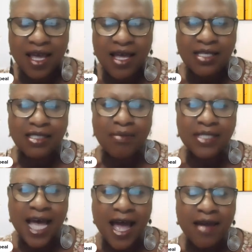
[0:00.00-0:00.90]

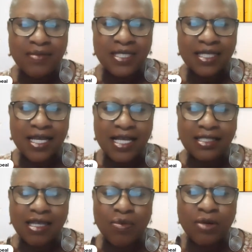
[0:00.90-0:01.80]
Sometimes
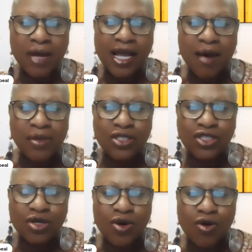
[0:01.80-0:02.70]
someone might come into
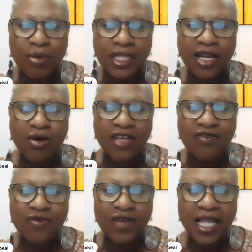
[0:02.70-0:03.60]
your home and they don't
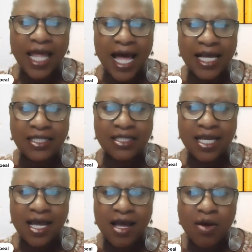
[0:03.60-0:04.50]
even realize
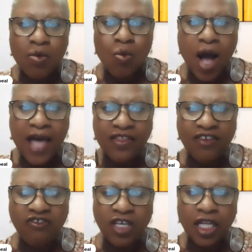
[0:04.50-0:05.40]
why they
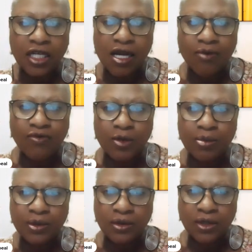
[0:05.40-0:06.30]
feel
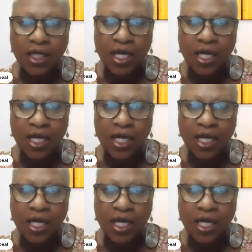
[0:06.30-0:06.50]
uncomfortable